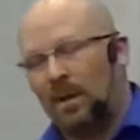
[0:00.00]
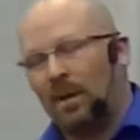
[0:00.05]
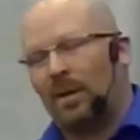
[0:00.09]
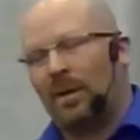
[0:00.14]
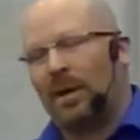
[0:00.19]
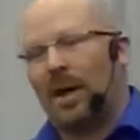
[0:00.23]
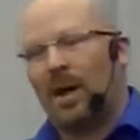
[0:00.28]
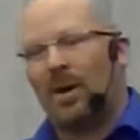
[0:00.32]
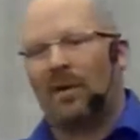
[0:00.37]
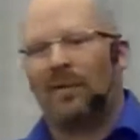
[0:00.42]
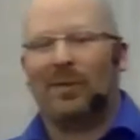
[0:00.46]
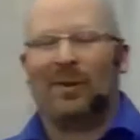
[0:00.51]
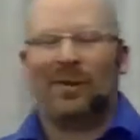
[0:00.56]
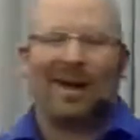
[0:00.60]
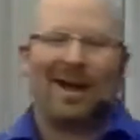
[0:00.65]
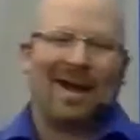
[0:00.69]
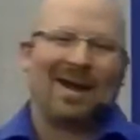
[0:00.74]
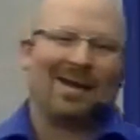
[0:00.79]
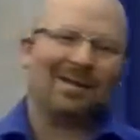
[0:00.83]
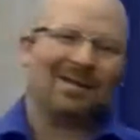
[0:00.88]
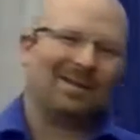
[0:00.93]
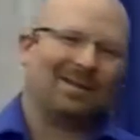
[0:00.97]
Now, I've been
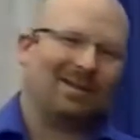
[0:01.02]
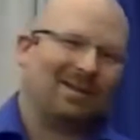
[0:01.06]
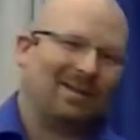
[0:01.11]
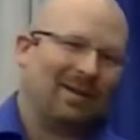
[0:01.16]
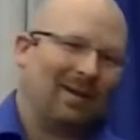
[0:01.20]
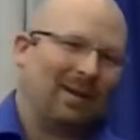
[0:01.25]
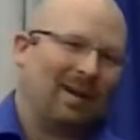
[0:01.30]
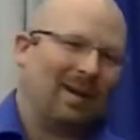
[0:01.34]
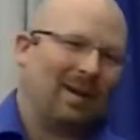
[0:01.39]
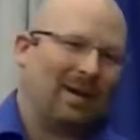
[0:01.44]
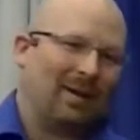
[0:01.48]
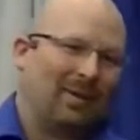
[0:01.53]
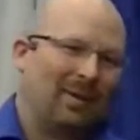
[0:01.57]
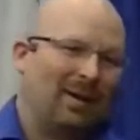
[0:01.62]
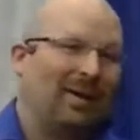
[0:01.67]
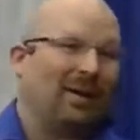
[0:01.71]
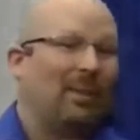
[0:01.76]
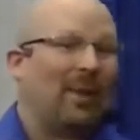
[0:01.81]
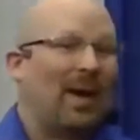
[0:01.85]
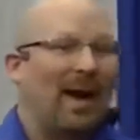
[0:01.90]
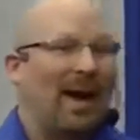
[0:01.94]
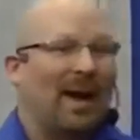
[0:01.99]
asked in
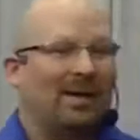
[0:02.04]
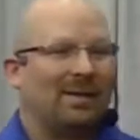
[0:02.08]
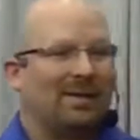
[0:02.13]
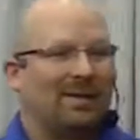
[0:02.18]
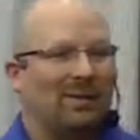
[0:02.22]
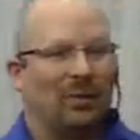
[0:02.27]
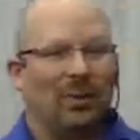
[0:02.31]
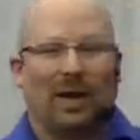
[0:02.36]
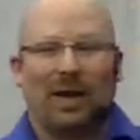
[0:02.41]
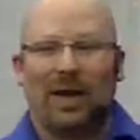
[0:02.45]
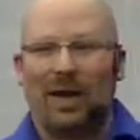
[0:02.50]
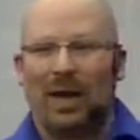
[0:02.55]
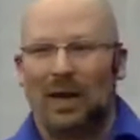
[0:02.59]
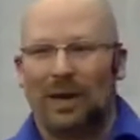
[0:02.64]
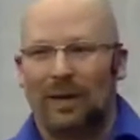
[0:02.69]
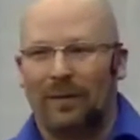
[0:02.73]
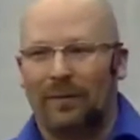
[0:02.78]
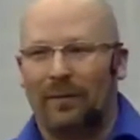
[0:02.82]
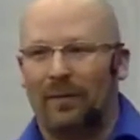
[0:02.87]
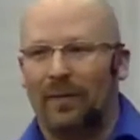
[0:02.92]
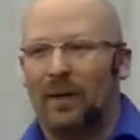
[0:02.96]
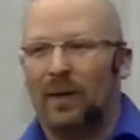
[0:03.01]
the past, do I
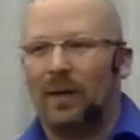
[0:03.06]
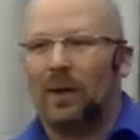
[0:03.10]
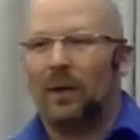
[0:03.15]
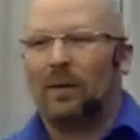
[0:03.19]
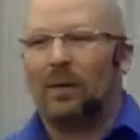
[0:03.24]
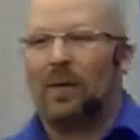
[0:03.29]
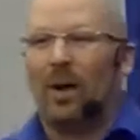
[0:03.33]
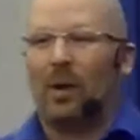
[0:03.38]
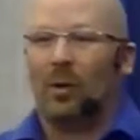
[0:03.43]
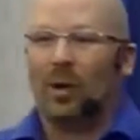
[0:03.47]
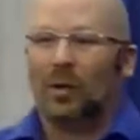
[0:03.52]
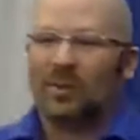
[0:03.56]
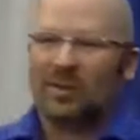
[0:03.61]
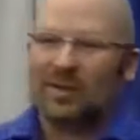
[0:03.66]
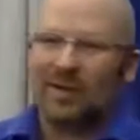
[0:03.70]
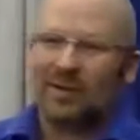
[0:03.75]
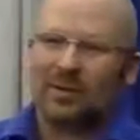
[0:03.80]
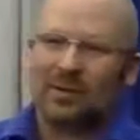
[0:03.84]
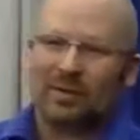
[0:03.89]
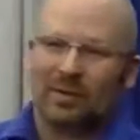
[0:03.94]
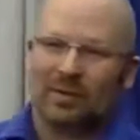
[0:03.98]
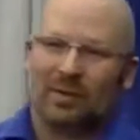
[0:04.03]
have follow-up
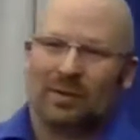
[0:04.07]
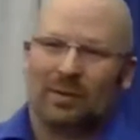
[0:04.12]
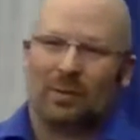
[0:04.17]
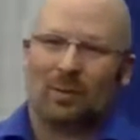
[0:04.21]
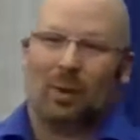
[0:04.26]
sessions?